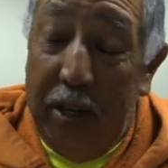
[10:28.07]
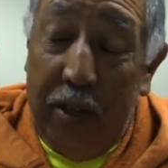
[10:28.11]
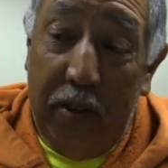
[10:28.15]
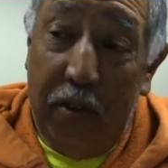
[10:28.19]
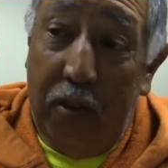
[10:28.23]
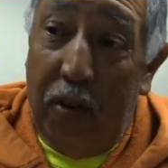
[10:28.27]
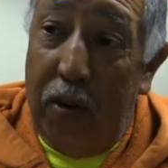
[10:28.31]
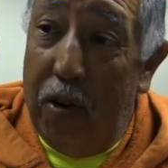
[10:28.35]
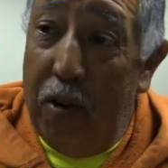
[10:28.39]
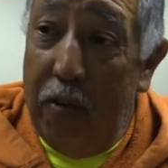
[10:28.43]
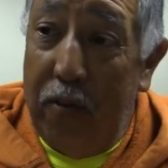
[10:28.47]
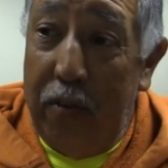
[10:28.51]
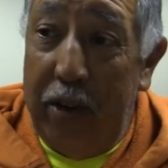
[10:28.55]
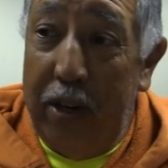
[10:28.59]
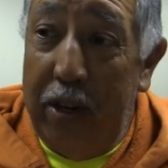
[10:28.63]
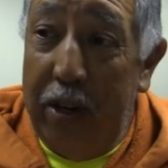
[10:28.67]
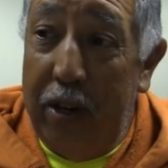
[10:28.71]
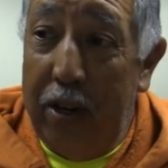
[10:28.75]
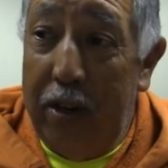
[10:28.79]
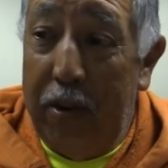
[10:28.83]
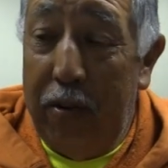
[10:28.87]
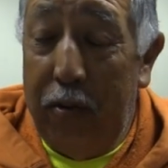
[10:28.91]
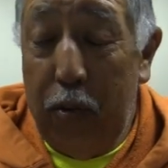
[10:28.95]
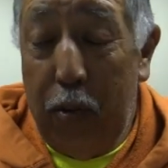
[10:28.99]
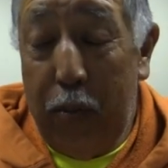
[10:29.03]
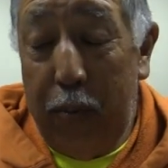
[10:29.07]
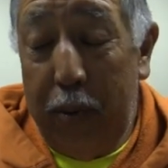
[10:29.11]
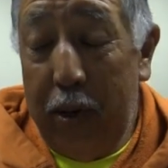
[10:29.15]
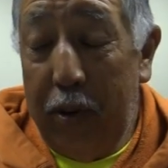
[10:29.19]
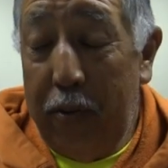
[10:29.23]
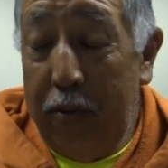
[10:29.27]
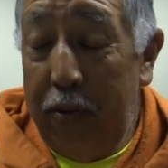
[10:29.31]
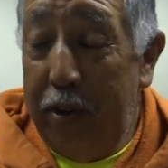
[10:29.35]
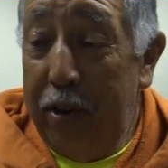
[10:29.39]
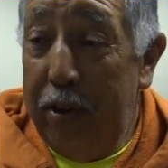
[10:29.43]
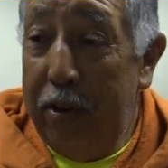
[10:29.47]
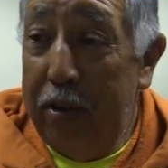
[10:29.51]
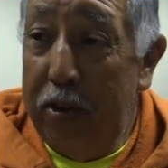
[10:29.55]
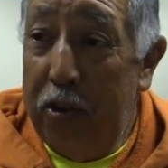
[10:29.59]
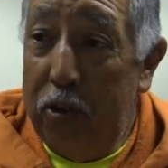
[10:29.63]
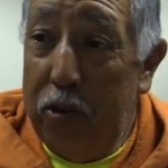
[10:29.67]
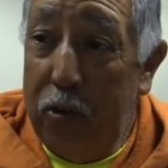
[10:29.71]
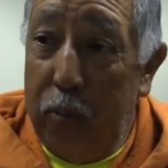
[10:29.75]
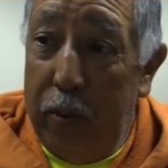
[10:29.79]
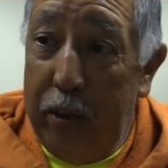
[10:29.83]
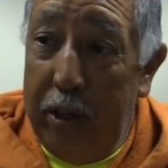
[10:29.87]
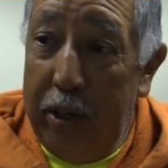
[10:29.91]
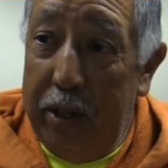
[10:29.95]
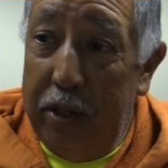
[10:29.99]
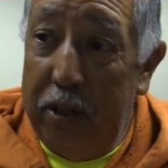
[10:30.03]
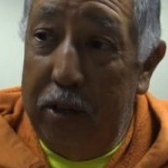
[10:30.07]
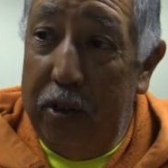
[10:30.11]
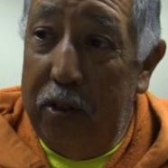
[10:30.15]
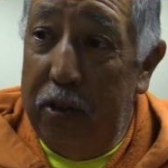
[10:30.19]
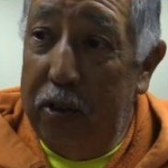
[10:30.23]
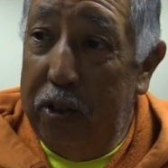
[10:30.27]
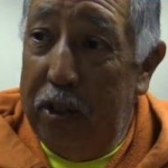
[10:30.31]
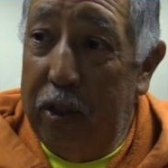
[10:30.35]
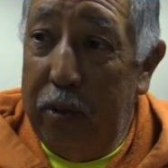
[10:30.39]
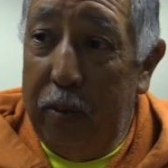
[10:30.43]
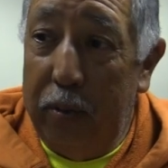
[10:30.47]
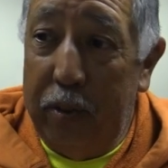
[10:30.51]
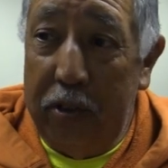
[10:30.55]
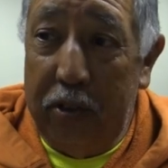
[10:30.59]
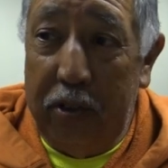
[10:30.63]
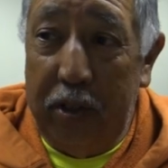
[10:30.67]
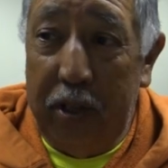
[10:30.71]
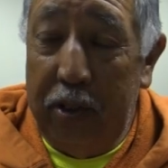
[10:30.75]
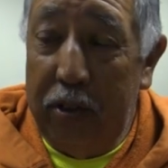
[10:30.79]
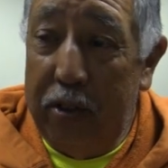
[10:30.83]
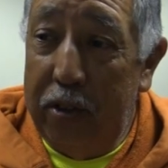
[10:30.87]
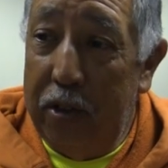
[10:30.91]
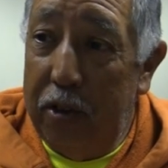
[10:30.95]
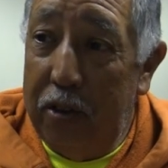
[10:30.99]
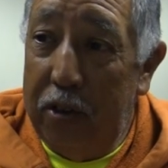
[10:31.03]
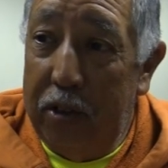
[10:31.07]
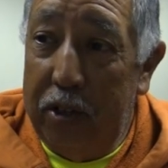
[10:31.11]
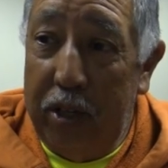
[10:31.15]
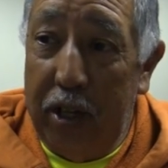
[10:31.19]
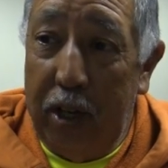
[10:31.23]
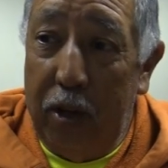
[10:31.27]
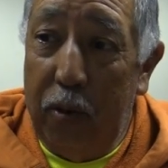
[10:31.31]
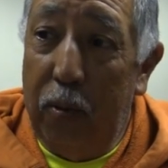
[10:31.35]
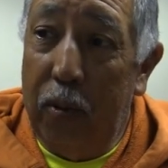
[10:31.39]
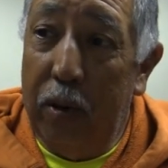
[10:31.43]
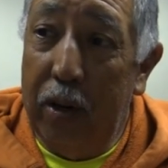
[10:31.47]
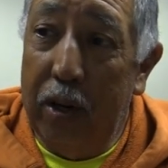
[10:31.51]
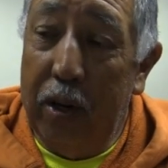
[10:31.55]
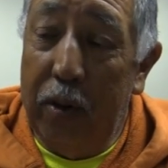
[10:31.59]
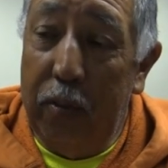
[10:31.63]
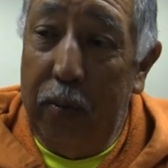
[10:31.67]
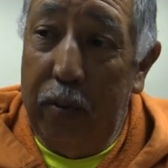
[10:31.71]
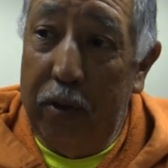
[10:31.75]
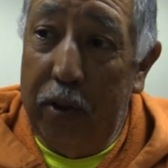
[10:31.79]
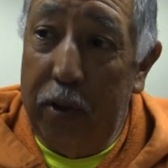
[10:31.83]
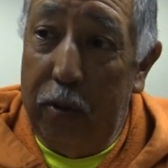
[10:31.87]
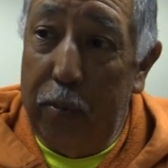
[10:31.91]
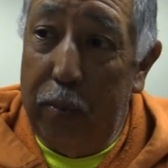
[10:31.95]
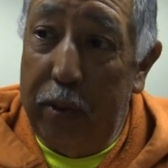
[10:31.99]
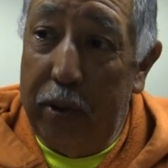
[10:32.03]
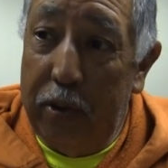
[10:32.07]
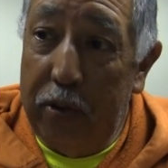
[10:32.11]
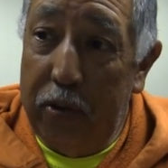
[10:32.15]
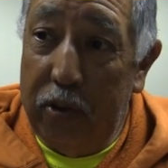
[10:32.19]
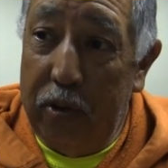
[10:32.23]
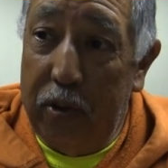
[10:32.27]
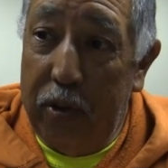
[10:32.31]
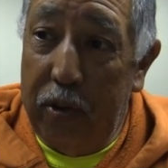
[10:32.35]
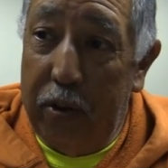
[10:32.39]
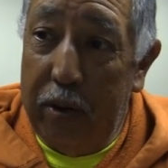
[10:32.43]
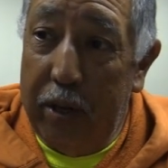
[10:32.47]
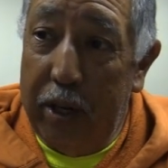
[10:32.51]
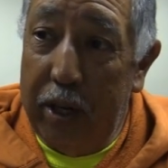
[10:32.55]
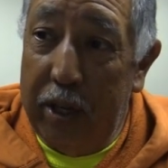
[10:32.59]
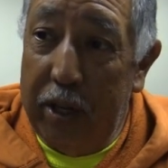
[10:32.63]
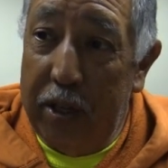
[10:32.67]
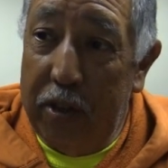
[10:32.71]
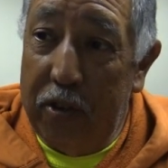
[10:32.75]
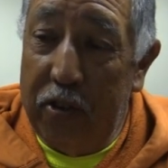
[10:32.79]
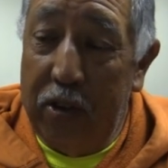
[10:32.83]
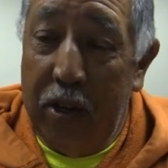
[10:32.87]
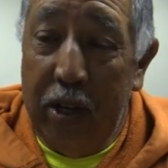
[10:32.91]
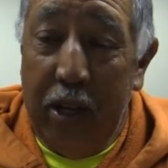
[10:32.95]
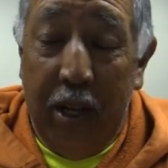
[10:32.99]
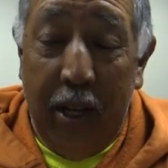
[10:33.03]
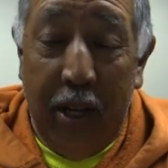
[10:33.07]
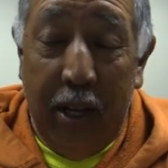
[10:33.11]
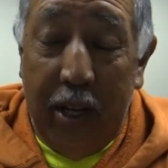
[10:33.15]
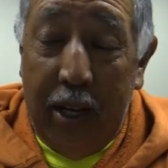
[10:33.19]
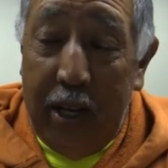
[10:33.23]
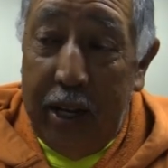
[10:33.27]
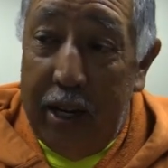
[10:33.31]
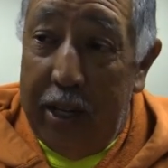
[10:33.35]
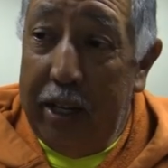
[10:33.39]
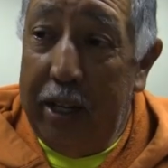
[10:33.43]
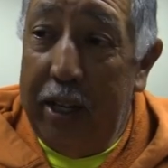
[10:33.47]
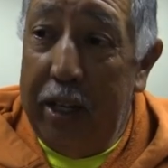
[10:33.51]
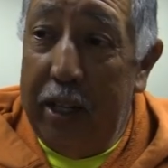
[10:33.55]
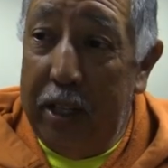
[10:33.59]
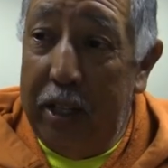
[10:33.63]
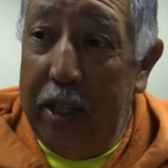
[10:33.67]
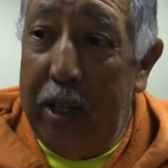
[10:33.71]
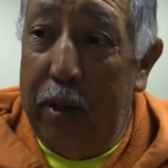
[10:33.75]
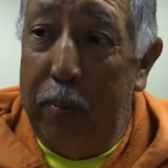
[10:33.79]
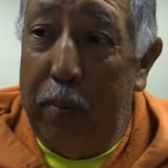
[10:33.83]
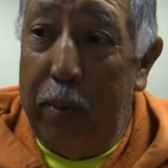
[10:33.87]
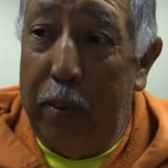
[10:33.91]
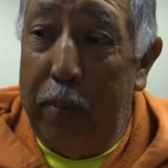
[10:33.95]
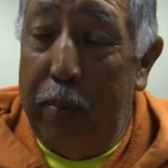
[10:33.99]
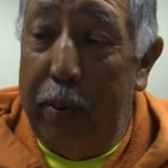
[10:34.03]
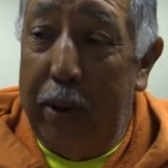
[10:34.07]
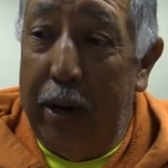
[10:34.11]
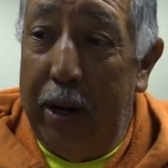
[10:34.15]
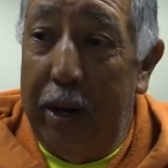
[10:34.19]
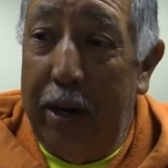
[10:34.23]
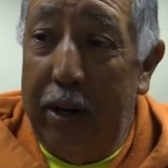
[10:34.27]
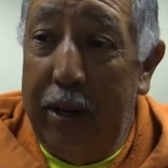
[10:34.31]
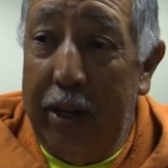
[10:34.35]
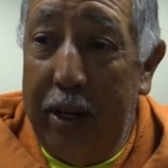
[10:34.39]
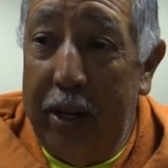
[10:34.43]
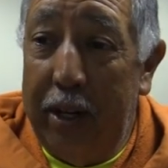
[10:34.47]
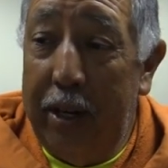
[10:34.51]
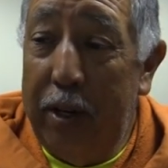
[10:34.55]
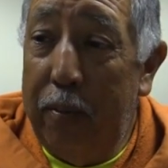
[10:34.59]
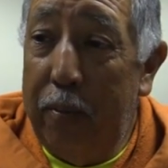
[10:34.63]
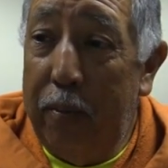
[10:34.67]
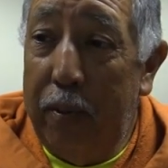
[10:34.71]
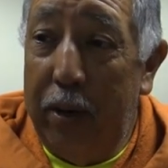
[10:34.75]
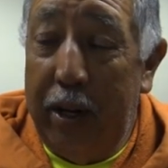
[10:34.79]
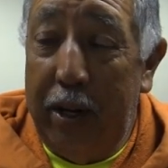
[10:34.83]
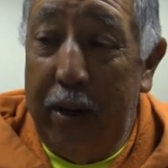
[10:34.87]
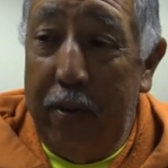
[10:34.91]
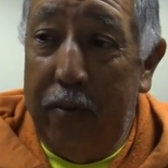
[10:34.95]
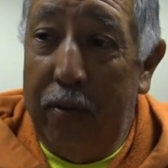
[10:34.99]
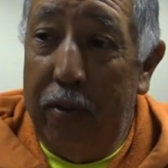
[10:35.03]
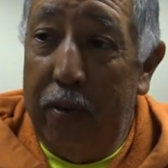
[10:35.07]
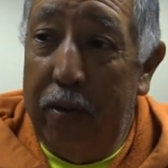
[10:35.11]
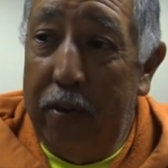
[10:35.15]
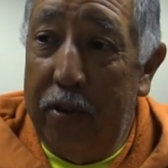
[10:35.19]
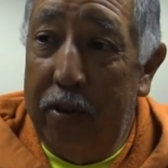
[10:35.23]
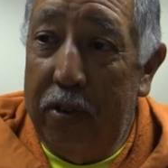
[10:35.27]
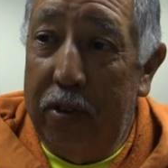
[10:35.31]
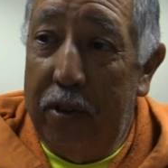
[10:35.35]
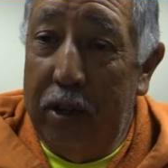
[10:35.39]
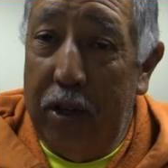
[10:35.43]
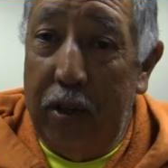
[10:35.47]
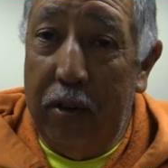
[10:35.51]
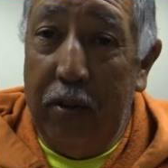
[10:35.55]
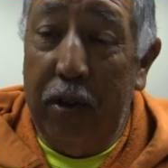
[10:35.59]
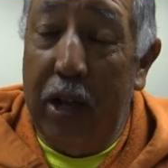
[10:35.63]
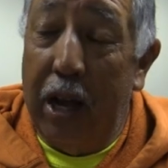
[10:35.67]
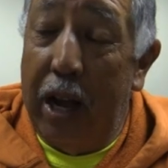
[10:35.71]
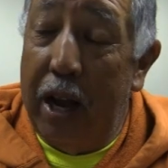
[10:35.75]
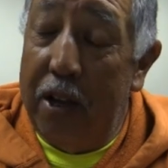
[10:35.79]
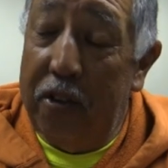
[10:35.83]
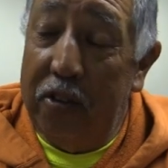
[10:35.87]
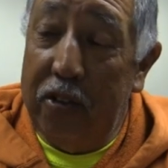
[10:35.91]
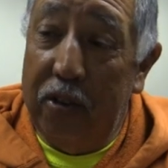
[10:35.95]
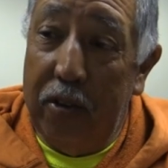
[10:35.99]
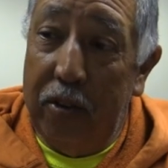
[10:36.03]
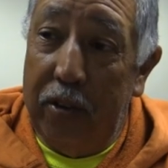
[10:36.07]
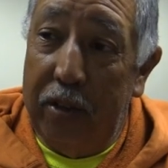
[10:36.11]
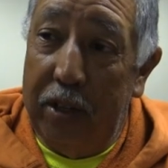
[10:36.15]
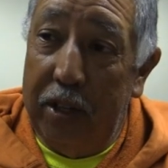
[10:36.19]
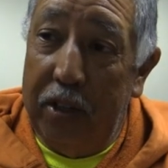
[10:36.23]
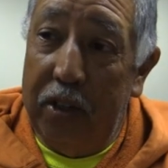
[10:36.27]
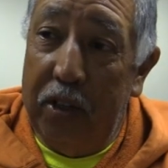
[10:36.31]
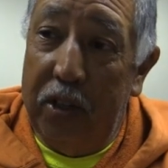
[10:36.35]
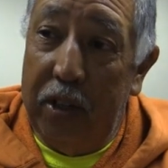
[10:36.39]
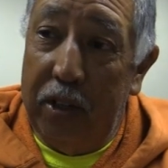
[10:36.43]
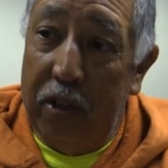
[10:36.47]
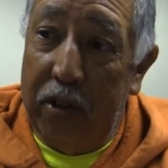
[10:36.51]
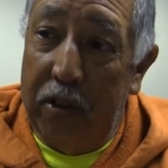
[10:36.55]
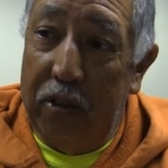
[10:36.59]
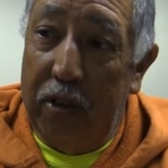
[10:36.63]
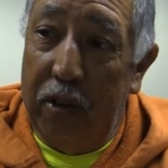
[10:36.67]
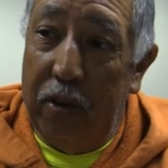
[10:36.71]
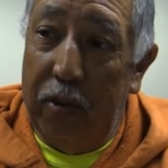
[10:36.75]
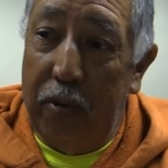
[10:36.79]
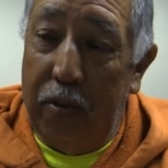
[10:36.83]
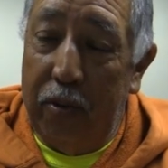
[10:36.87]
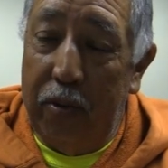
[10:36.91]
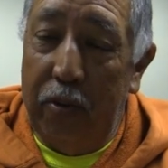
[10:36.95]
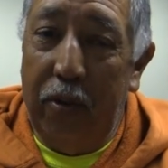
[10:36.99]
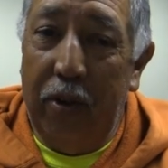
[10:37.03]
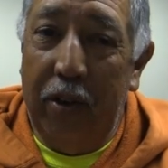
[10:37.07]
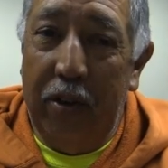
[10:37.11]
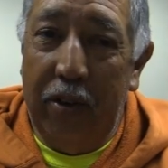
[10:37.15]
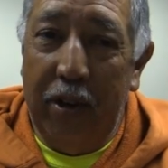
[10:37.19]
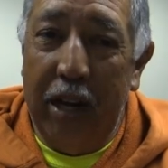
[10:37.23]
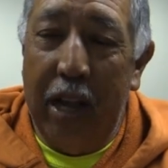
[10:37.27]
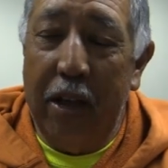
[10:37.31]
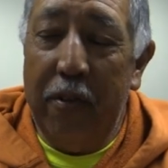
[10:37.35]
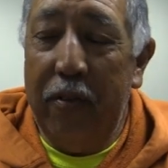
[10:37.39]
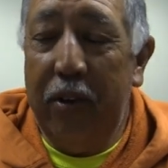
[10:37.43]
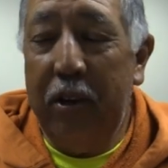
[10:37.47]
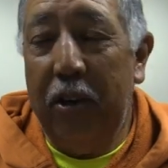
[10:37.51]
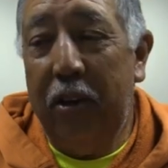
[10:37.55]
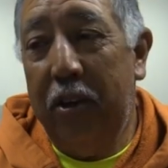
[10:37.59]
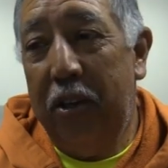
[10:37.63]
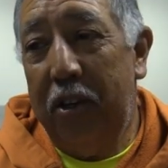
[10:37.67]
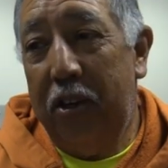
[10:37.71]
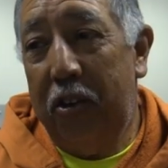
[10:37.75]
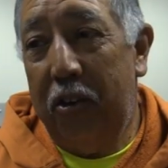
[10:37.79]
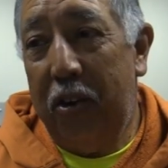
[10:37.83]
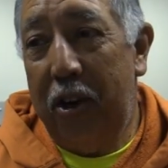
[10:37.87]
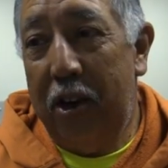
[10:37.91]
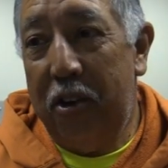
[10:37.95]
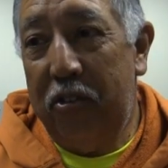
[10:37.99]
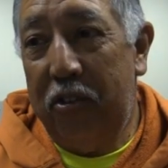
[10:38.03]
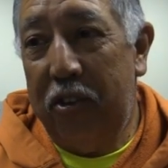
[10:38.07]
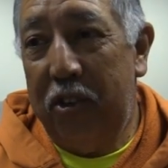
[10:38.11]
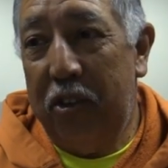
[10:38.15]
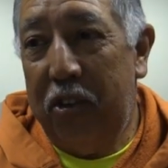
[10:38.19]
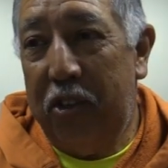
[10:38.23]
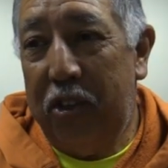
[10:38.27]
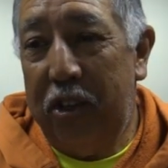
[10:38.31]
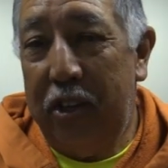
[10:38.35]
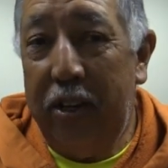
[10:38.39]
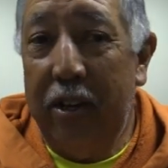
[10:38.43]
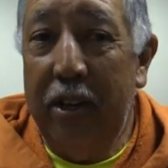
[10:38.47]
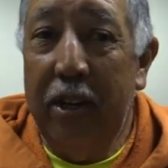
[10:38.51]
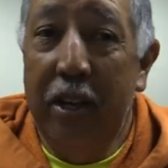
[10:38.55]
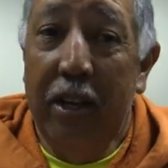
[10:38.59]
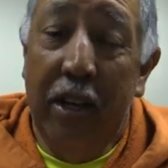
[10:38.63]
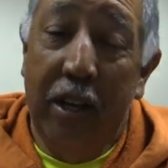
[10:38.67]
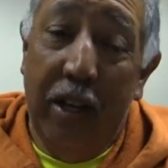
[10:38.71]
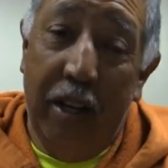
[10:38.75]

They're over here. We'll be over here this week, Tuesday, Wednesday, and Thursday, working with the middle school kids and getting them prepared and getting them ready for, the high school next year. So we're having a good transition.